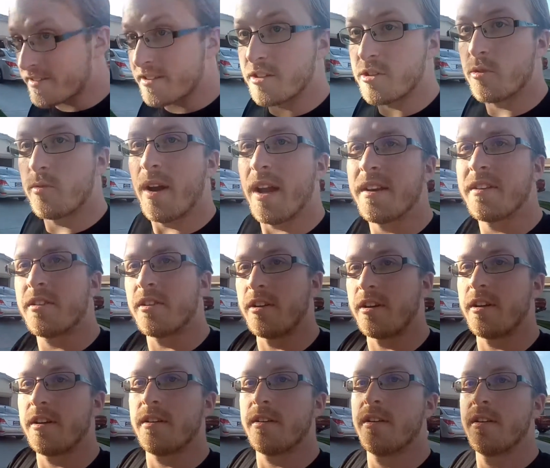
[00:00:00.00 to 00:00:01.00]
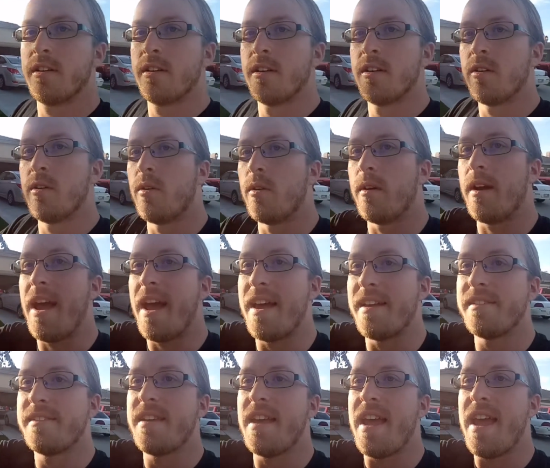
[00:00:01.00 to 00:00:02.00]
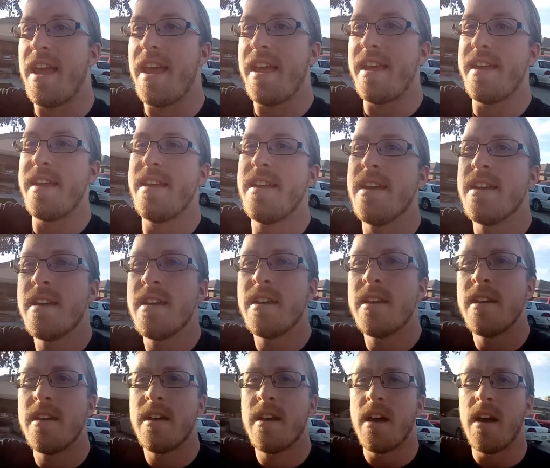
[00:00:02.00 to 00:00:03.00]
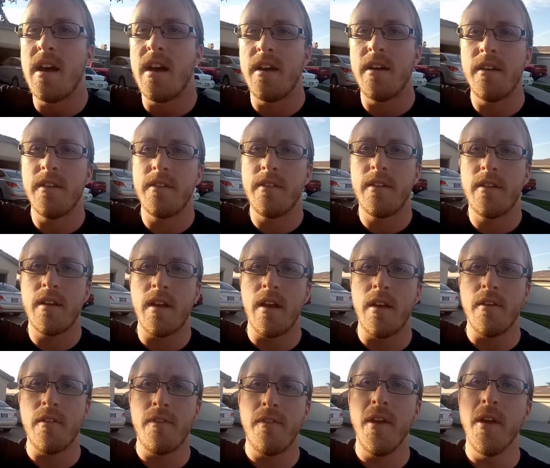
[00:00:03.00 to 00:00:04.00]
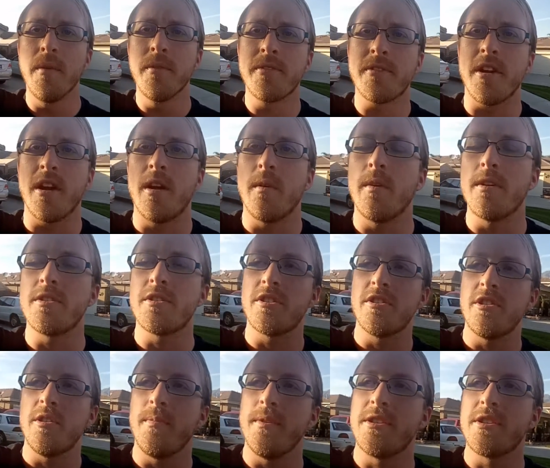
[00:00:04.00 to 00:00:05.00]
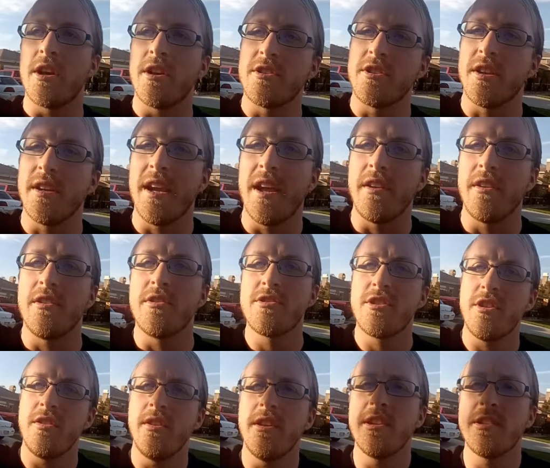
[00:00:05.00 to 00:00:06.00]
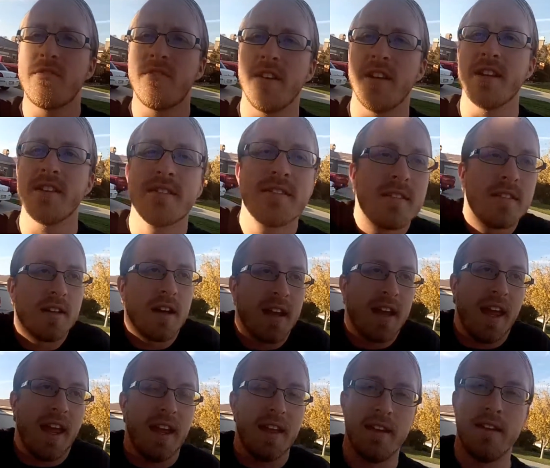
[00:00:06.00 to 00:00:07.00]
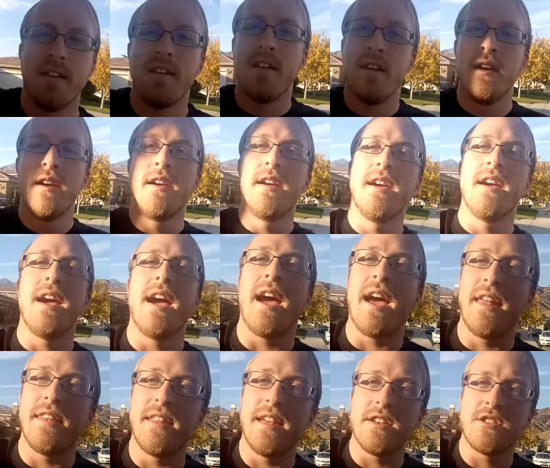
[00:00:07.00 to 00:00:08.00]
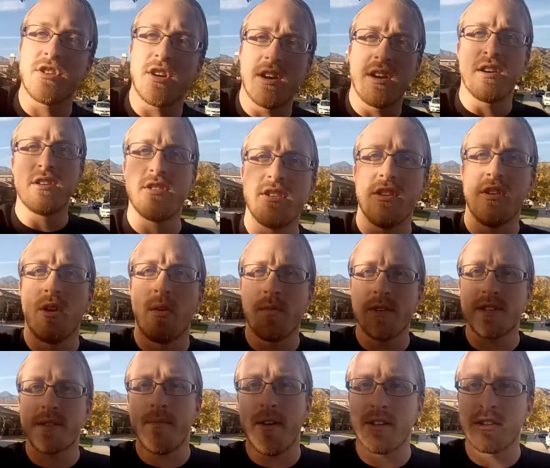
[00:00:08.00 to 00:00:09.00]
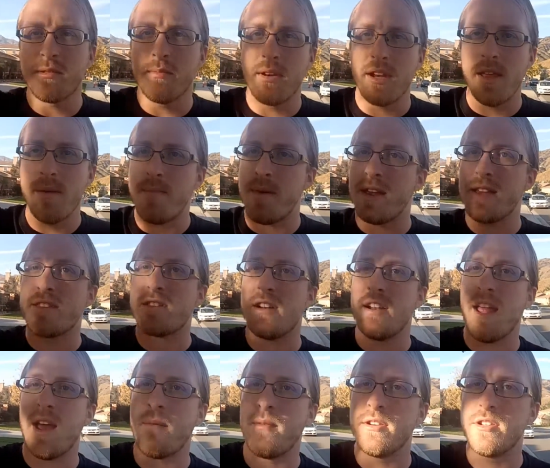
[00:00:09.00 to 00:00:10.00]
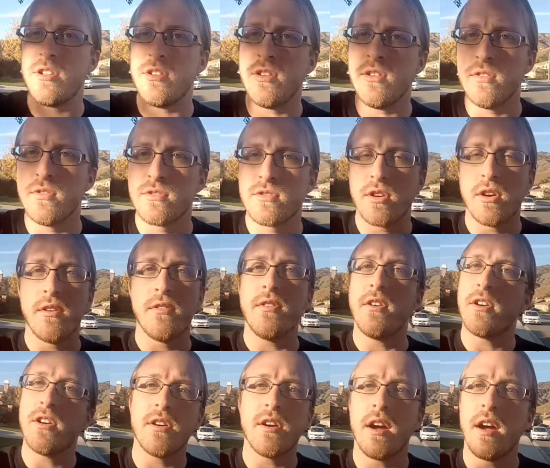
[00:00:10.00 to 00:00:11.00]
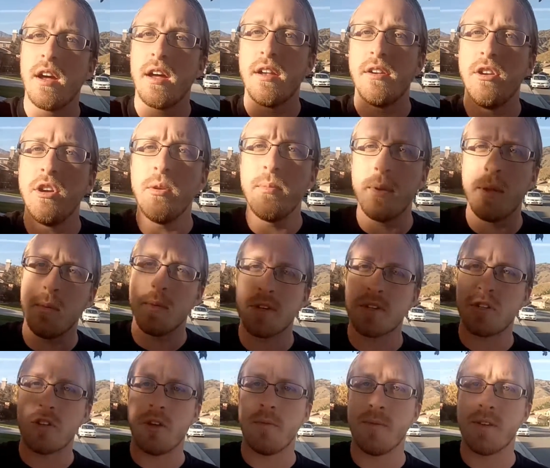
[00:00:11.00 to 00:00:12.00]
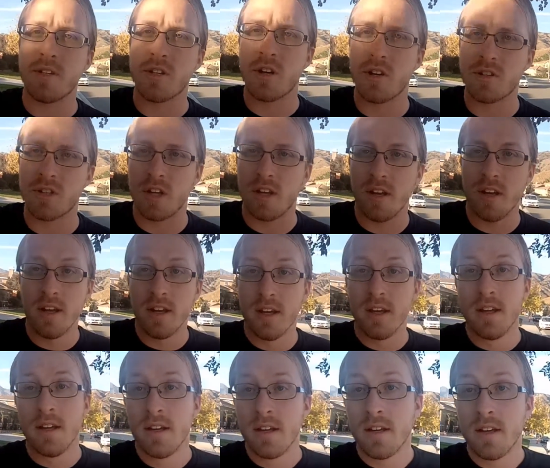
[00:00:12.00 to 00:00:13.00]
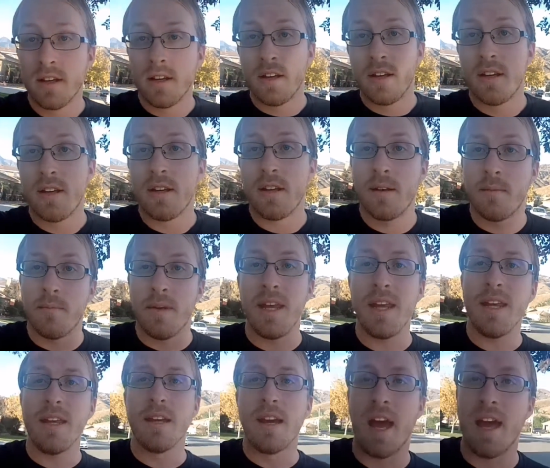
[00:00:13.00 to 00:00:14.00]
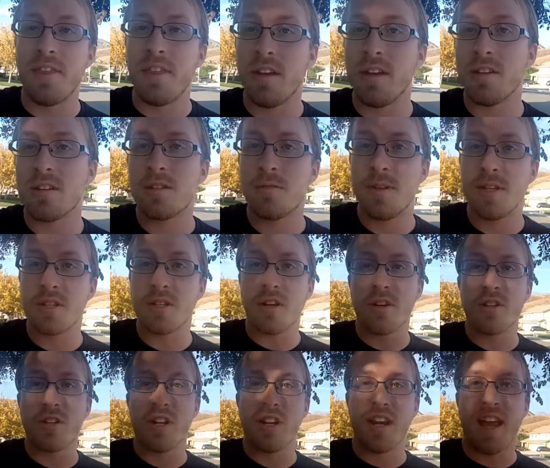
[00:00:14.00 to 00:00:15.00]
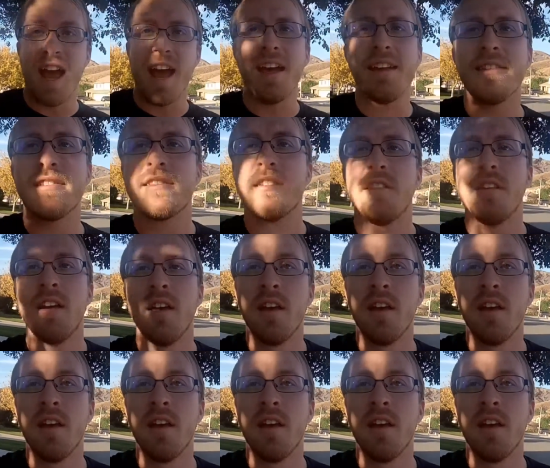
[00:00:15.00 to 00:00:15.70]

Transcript: director, or as a film star, what should you be charging? Now, there's unions for this, again, and they charge enormous amounts of money based on how much you do. So if you're a newbie, what should you be charging? Me, I think you should be charging gas,